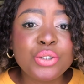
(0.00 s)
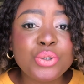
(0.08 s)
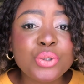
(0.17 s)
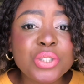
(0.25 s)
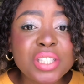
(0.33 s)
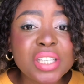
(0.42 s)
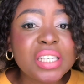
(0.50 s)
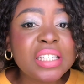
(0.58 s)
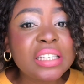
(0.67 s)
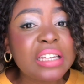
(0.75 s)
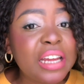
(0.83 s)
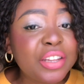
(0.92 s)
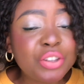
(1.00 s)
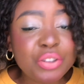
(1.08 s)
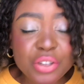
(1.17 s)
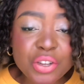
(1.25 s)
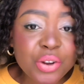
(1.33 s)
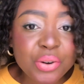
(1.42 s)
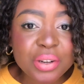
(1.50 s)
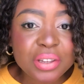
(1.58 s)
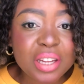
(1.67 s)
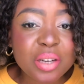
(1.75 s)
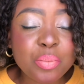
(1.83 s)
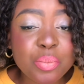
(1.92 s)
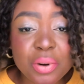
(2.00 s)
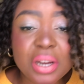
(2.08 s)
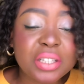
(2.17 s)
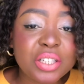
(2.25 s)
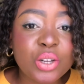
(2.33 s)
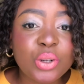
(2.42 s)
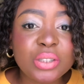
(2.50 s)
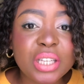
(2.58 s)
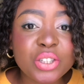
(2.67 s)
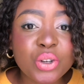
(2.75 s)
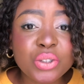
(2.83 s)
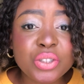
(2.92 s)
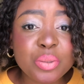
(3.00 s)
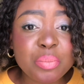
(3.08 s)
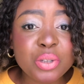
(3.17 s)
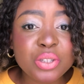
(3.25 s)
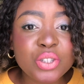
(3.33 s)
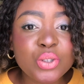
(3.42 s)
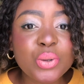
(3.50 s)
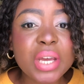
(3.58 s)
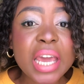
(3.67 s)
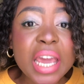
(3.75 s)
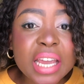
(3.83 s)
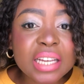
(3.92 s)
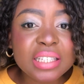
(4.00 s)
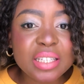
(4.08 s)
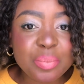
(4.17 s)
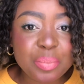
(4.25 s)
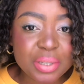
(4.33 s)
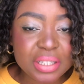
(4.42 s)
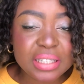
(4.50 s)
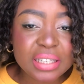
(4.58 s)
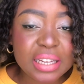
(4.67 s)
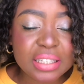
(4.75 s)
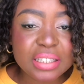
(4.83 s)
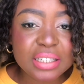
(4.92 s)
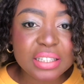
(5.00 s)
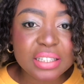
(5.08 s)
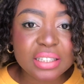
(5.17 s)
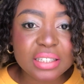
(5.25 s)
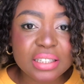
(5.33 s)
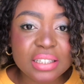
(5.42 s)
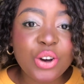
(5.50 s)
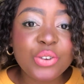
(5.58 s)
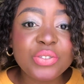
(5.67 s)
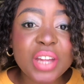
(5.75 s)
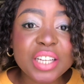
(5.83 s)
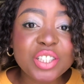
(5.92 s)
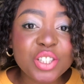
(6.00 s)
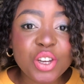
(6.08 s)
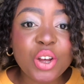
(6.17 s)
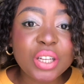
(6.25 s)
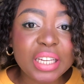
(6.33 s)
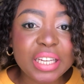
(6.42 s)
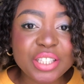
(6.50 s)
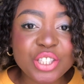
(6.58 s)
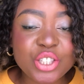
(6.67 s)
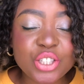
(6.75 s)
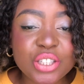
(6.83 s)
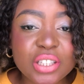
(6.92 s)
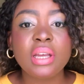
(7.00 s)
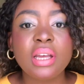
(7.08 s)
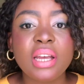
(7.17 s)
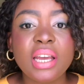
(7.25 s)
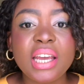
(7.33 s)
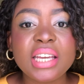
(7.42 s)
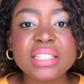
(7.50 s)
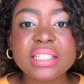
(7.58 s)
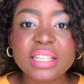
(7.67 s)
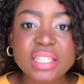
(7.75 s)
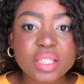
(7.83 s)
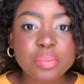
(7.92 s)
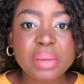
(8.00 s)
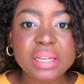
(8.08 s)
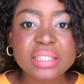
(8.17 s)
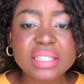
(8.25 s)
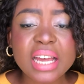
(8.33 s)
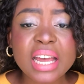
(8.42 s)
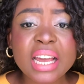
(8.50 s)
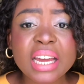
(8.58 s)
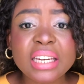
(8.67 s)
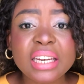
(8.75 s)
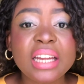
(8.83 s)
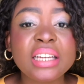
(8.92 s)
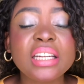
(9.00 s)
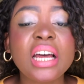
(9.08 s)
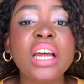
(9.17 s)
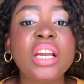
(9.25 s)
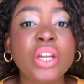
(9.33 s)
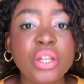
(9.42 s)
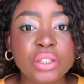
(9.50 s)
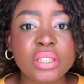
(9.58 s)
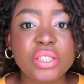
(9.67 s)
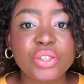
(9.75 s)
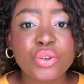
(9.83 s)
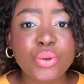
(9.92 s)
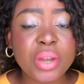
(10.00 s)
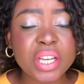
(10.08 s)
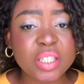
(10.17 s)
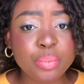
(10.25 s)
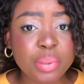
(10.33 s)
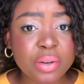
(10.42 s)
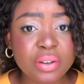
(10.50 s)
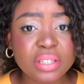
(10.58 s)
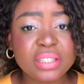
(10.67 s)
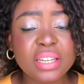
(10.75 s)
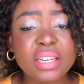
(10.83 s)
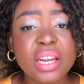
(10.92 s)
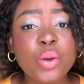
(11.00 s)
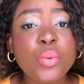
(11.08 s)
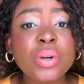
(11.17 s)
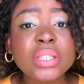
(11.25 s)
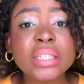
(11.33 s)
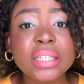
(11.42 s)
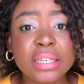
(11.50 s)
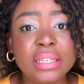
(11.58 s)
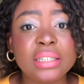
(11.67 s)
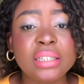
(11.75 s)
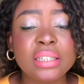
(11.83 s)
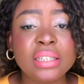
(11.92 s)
to just learn theory than practical that contributes to 80% of that knowledge. In 6 months, I can learn a lot through experience than I would learn